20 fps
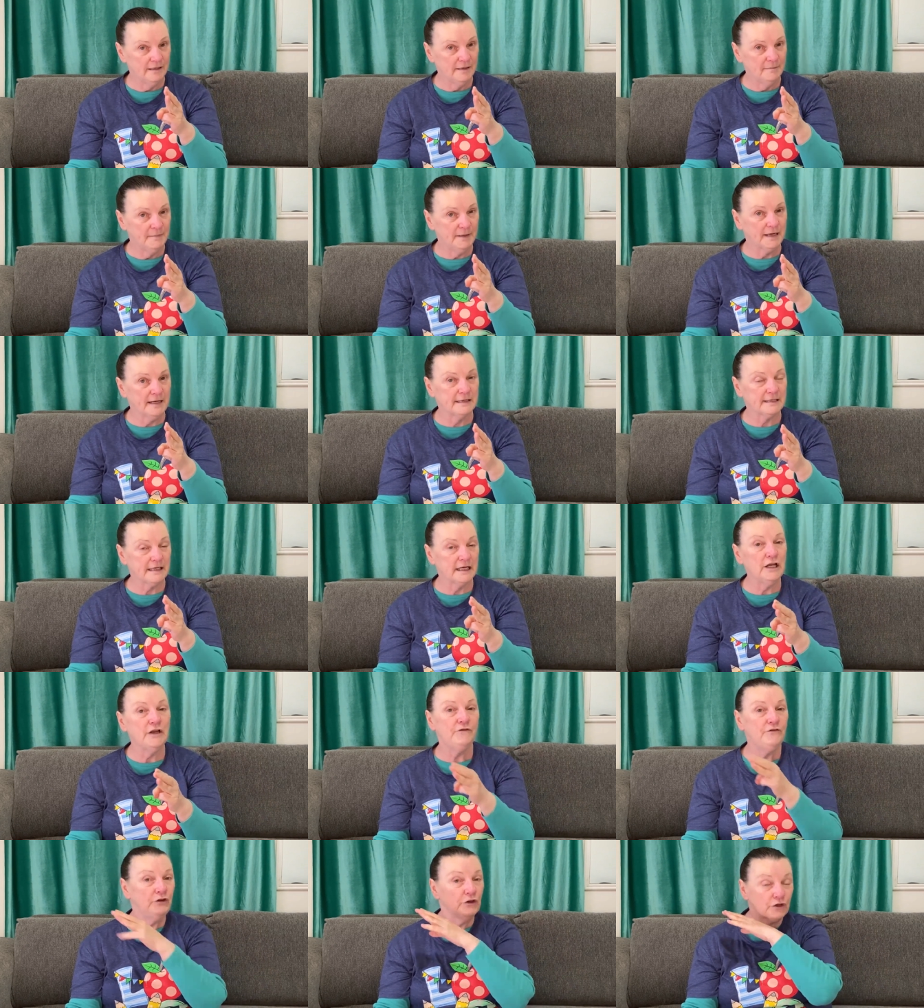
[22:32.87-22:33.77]
Because
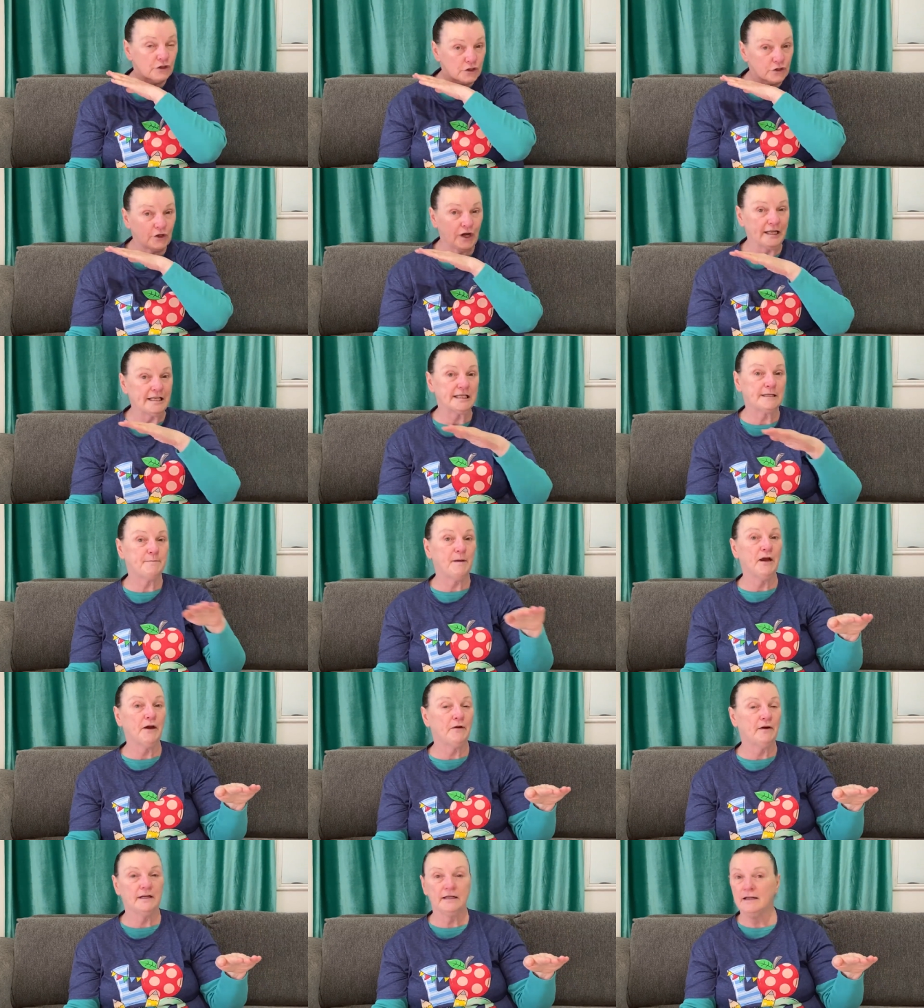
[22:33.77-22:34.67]
if you're
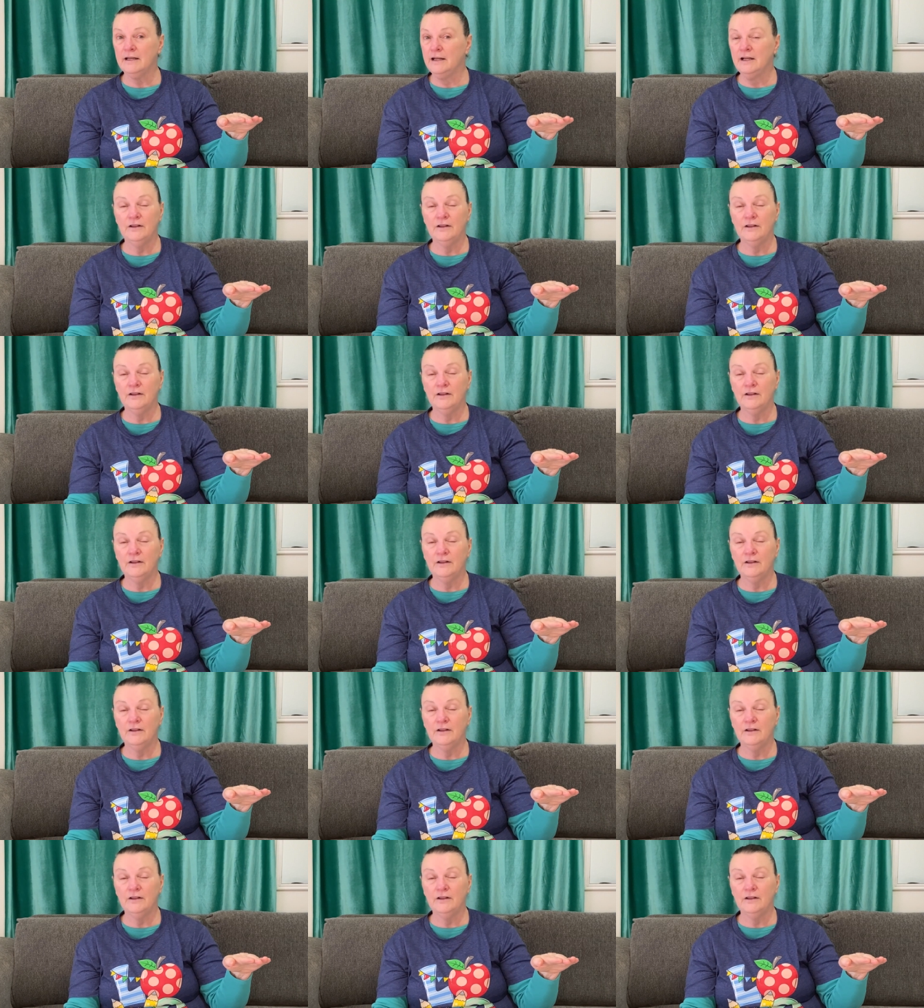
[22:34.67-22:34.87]
transparent,